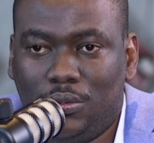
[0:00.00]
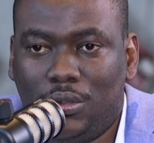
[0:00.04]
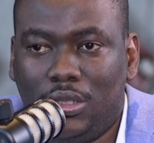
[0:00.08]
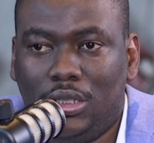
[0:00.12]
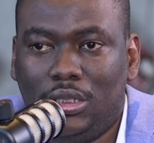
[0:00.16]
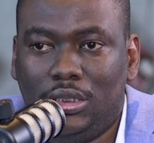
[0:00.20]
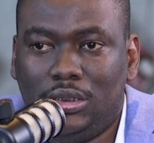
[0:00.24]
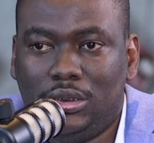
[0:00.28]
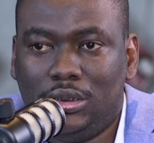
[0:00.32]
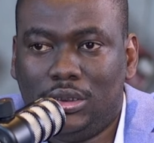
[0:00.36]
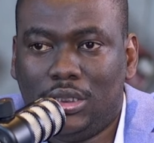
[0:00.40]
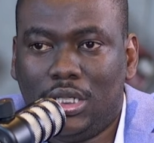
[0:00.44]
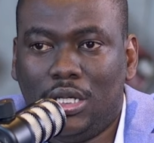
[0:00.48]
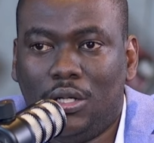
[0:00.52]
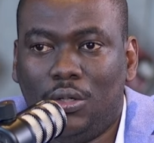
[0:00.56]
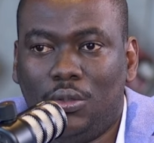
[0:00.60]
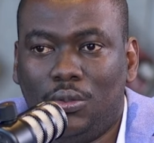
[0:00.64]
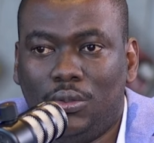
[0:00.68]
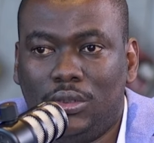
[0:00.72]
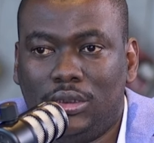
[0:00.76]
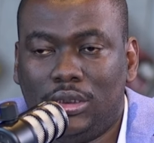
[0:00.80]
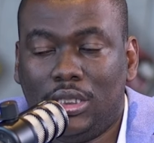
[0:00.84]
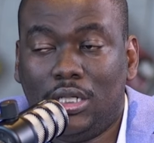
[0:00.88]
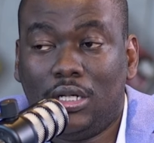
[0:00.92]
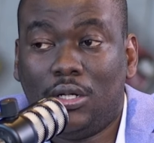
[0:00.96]
quite a
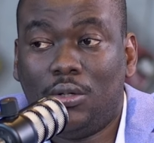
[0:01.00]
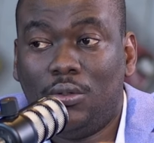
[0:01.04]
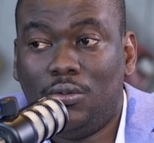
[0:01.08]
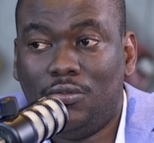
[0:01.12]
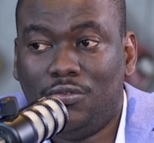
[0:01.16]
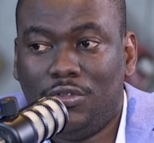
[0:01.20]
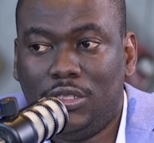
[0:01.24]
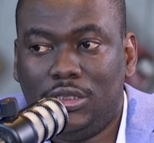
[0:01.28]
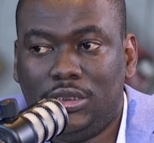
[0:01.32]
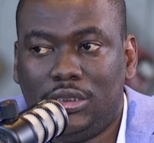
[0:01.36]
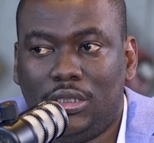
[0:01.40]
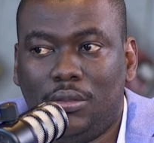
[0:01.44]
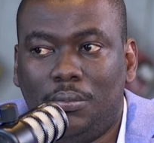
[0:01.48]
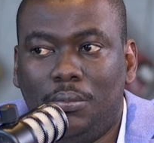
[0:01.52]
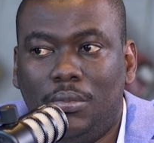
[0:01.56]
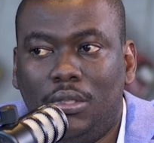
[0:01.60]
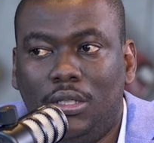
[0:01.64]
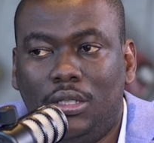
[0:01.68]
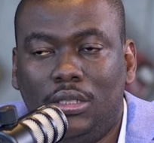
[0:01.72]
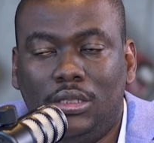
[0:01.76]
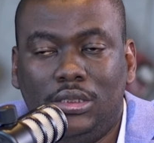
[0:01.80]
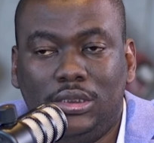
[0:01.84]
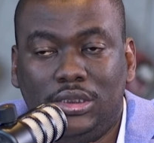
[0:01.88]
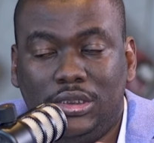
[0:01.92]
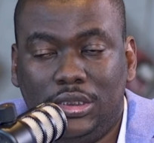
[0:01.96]
lot around venture
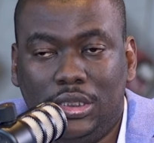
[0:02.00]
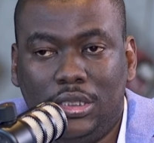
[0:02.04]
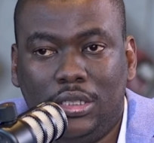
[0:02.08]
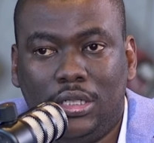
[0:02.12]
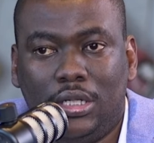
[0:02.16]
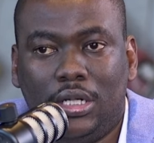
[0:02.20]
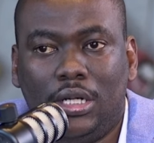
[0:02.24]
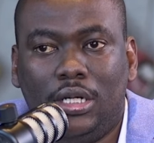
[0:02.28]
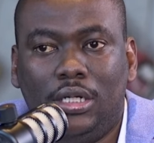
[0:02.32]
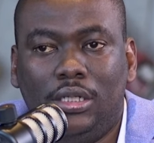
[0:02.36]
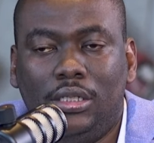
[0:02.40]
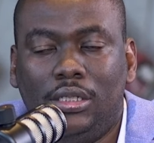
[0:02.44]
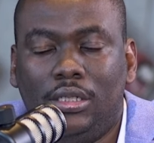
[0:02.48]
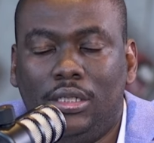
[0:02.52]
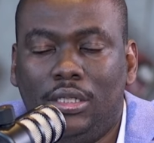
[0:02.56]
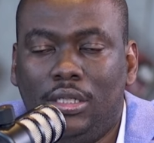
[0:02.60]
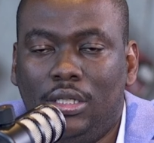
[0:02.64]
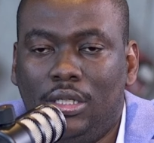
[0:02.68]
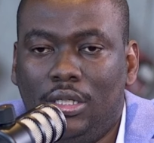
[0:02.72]
building generally.